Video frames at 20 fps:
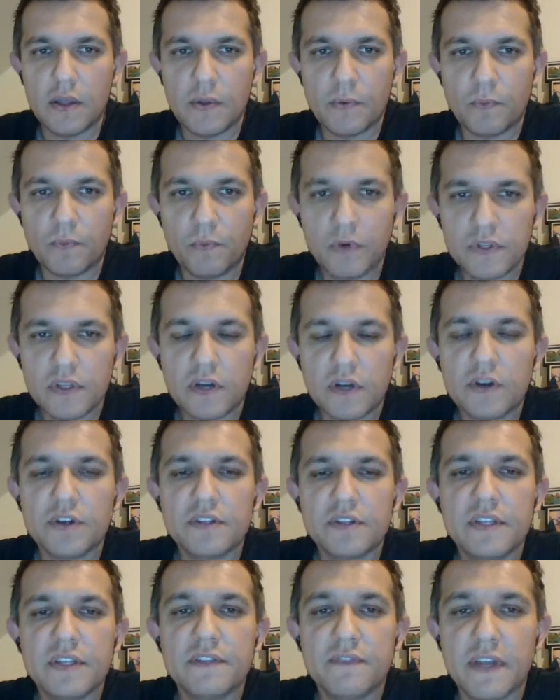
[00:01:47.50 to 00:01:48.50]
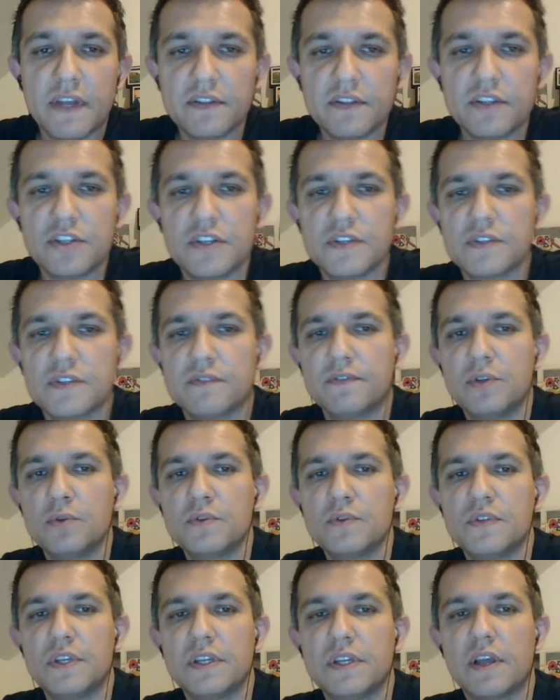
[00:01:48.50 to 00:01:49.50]
What are the advantages of
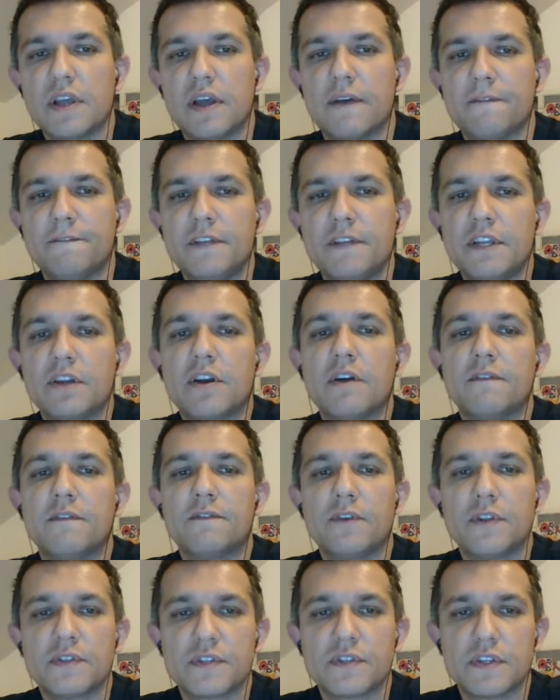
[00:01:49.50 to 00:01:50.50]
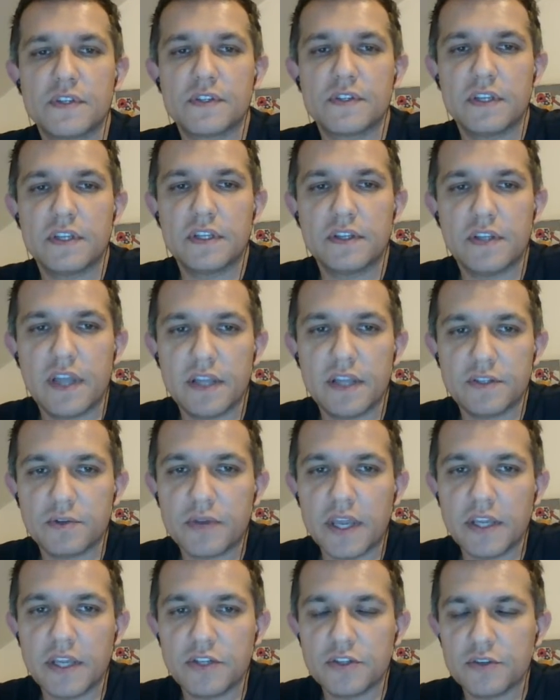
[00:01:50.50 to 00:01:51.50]
using video conferences in
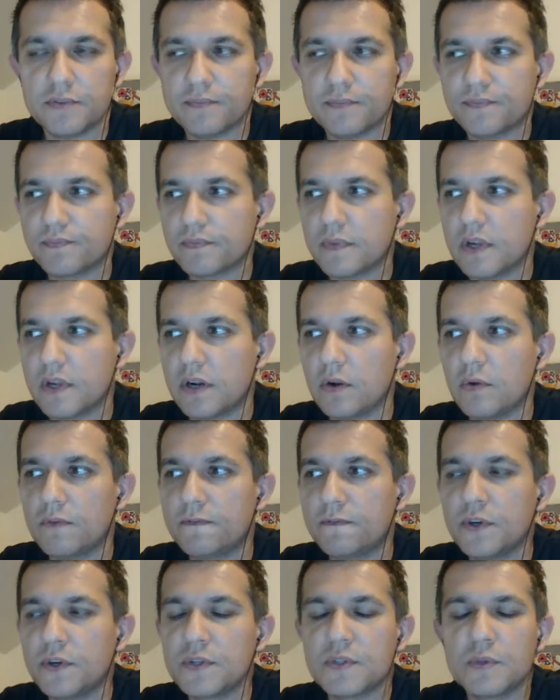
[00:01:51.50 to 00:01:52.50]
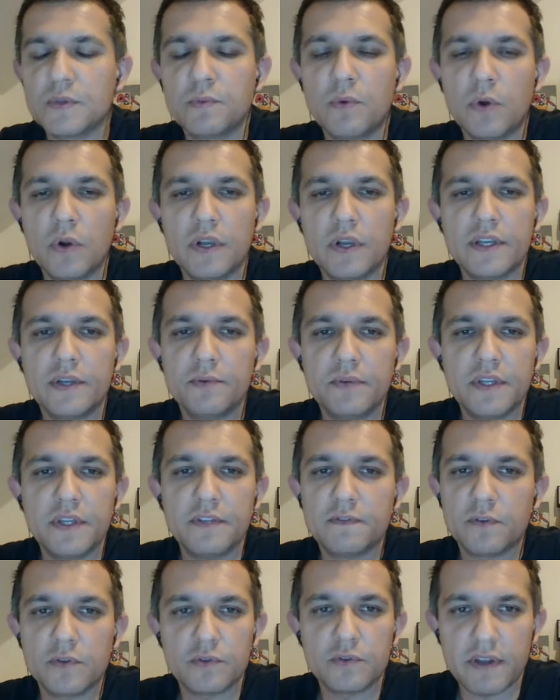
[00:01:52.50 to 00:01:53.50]
education? Well, first of all, no need
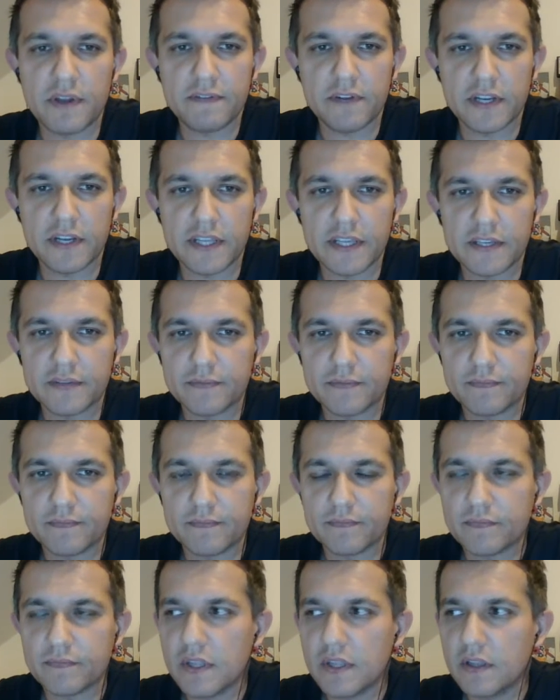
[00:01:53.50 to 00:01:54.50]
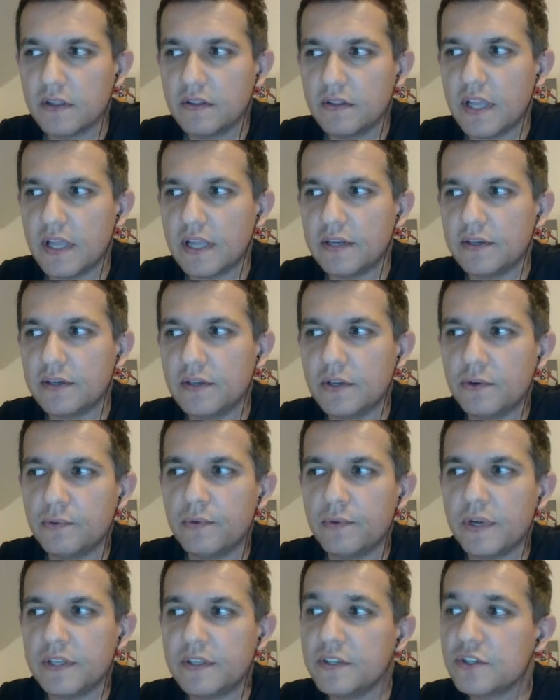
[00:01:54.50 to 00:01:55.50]
for traveling, then no
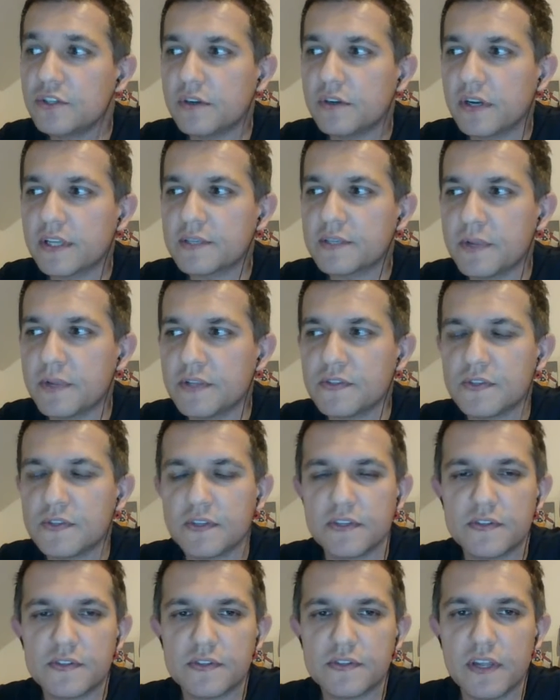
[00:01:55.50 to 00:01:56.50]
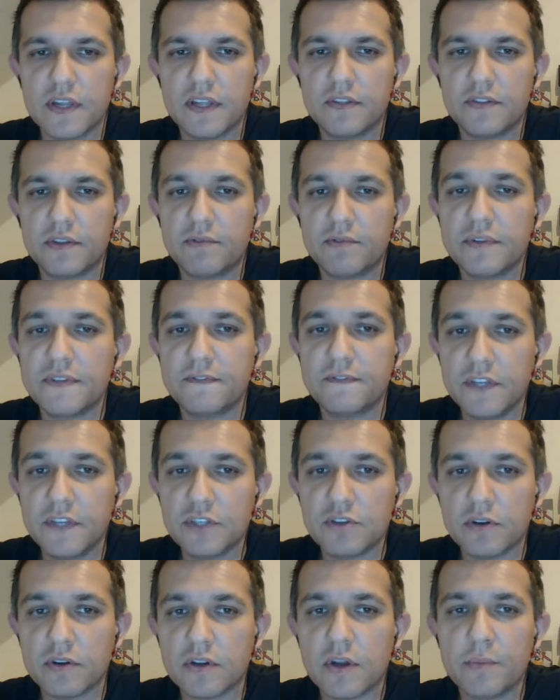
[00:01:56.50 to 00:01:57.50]
additional expenses, and there is
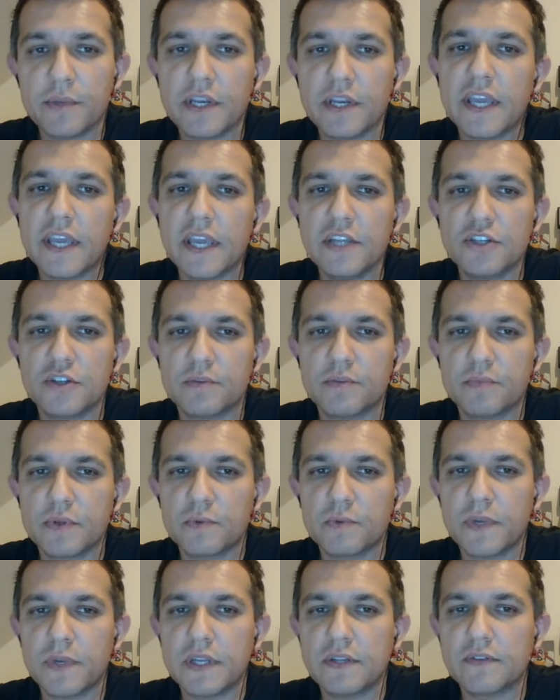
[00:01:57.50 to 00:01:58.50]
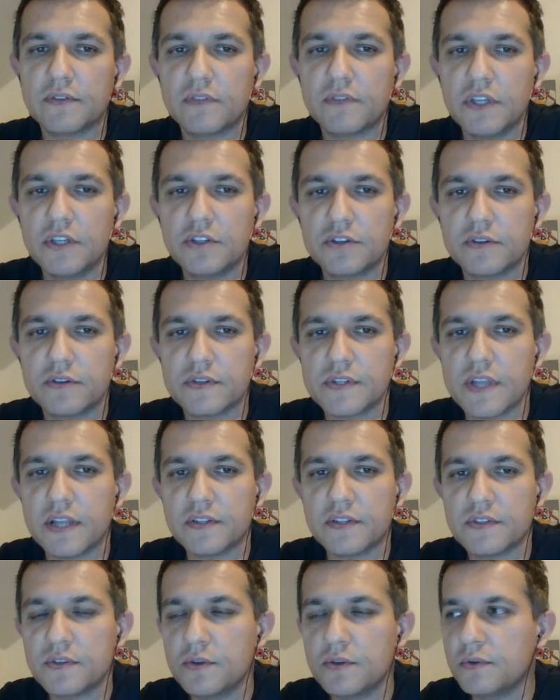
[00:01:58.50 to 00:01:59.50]
visual communication between teachers
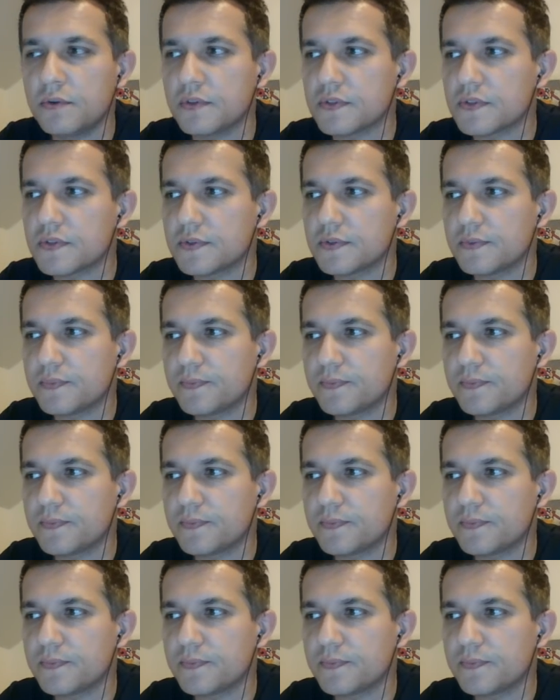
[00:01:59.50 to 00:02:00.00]
and students.